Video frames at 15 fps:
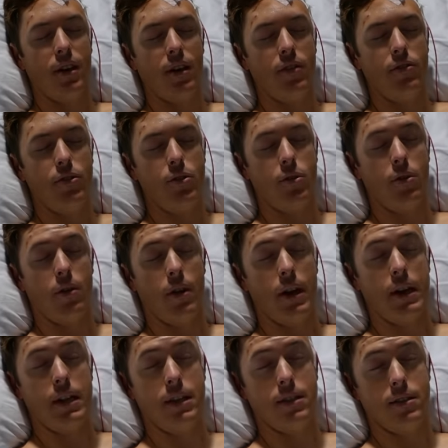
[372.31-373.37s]
I feel
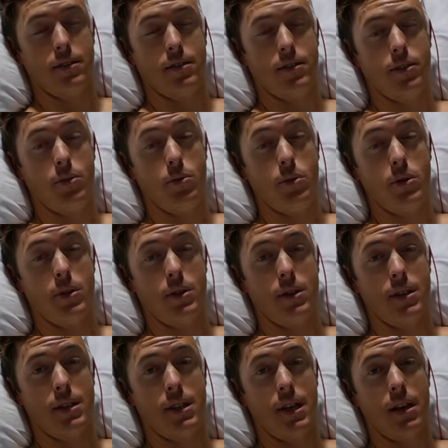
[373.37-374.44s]
great. Willis
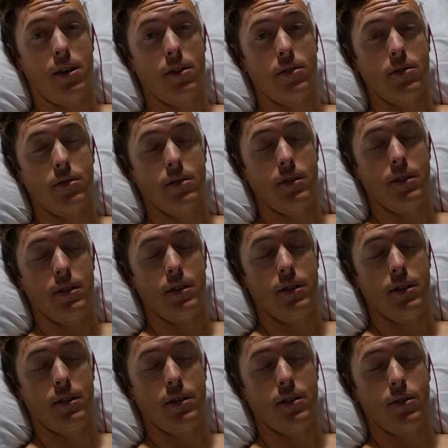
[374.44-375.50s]
is out.
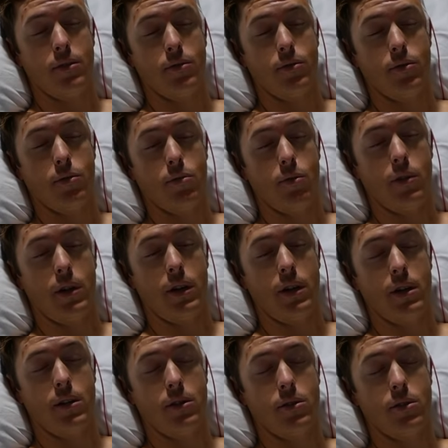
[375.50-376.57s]
From what I
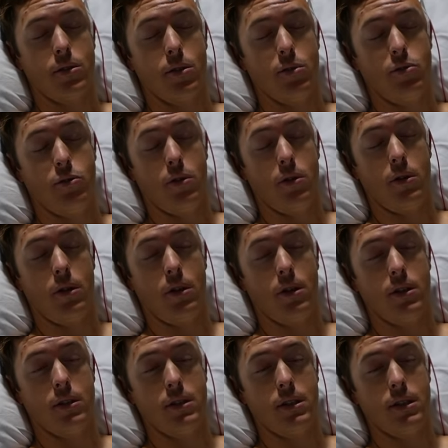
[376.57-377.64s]
hear so far,
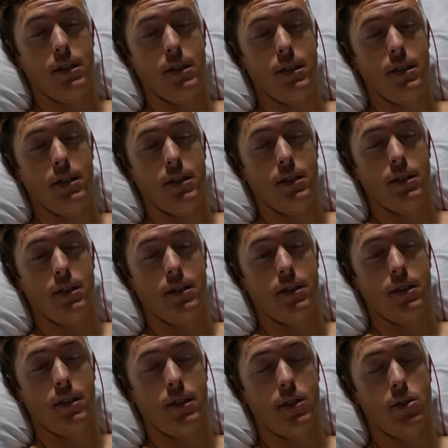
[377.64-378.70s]

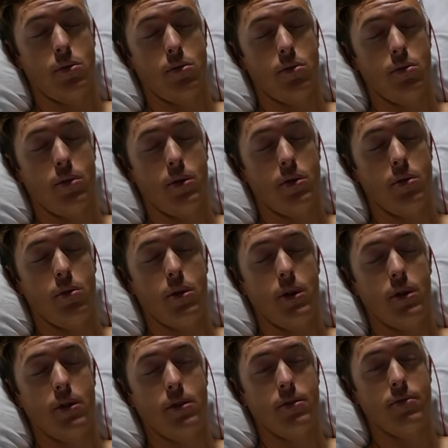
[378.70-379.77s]
things went really
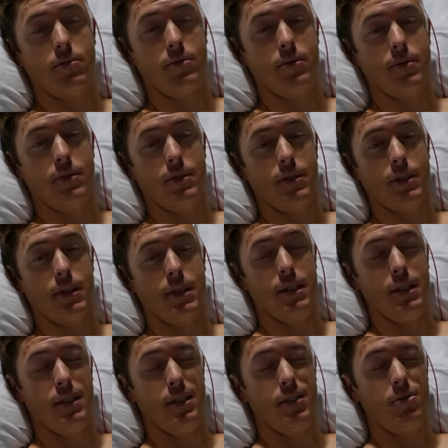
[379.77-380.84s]
well.
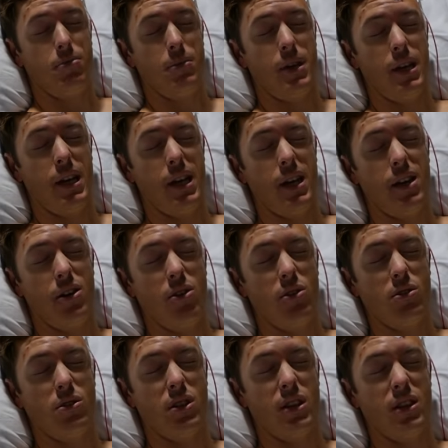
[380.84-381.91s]
My head
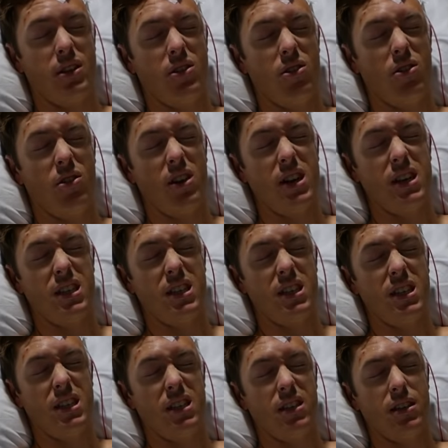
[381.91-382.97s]
hurts like
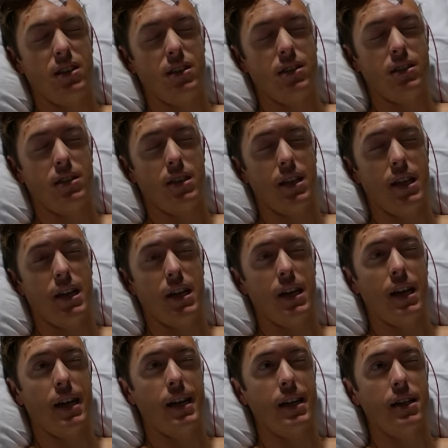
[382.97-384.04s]
crazy. It's late at
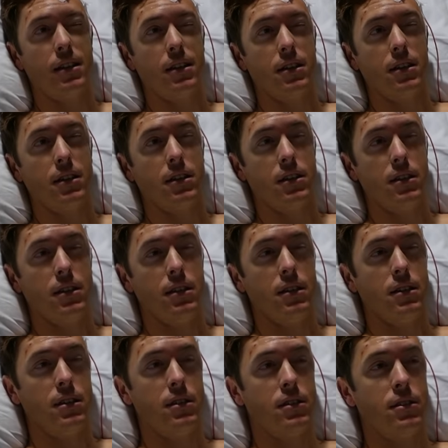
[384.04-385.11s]
night.
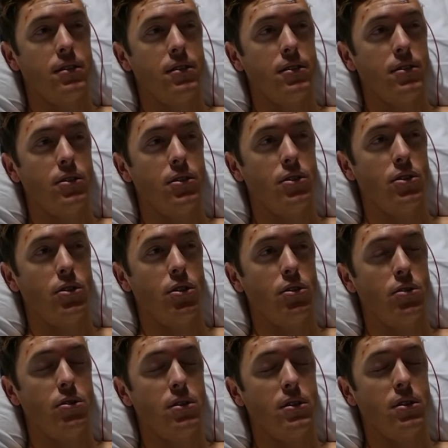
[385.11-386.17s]

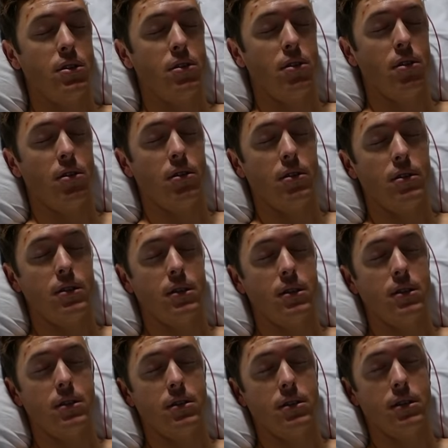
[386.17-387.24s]
Surgery took longer than
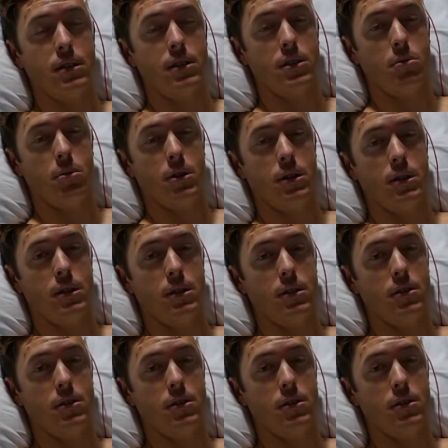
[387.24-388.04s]
expected.